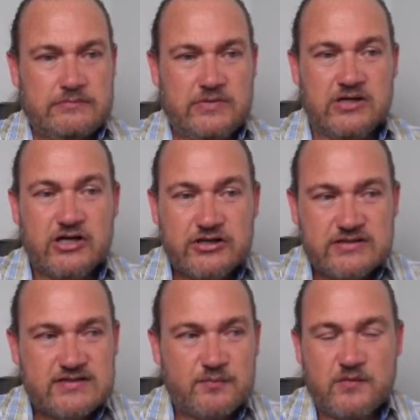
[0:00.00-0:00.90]
Learn
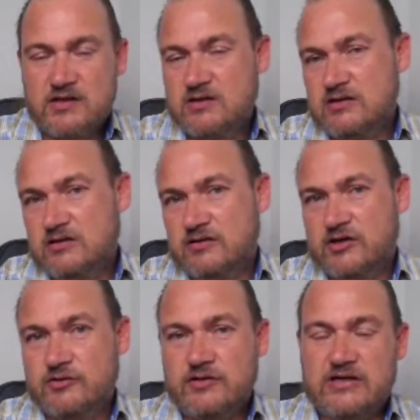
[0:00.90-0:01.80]
something,
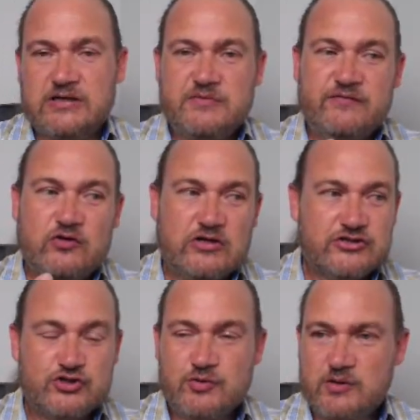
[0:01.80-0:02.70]
if you're
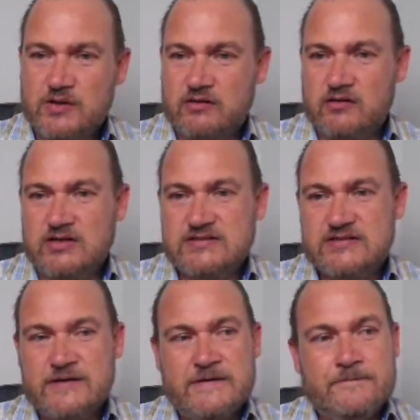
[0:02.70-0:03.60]
unsure about things,
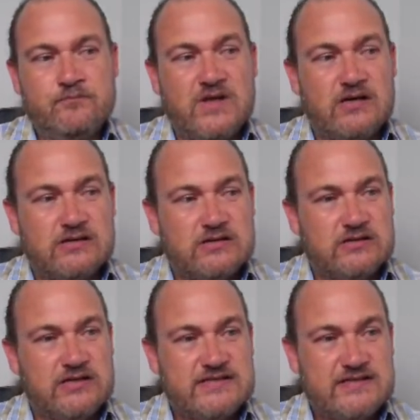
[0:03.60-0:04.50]

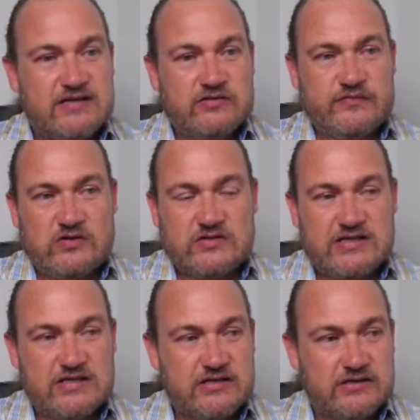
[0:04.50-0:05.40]
instead of
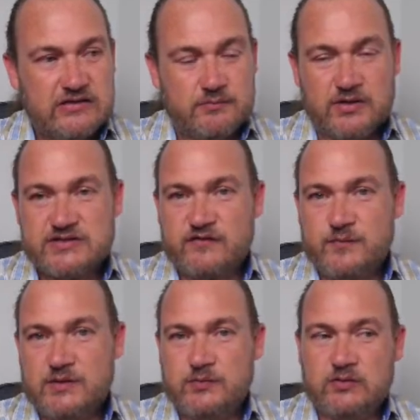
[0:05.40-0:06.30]
asking a bunch of
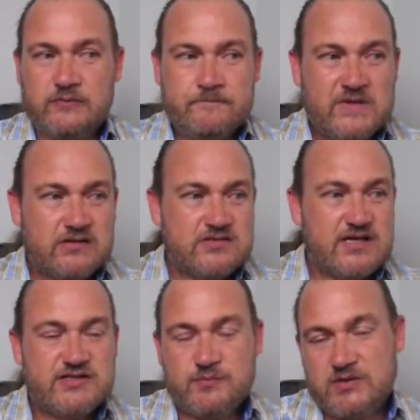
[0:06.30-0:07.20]
people,
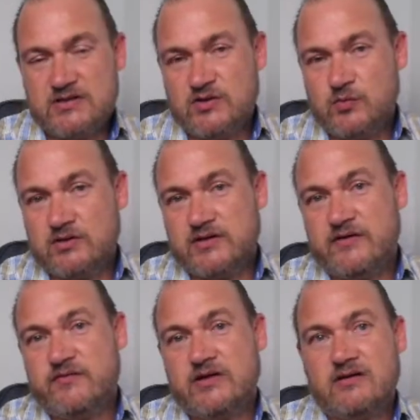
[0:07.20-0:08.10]
ChatGPT will
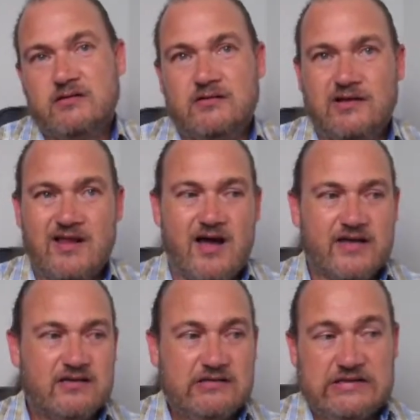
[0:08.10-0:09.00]
never
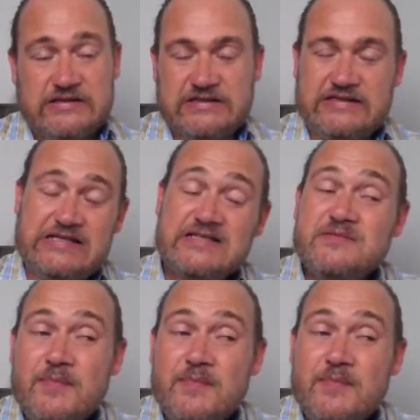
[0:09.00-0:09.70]
lie. It does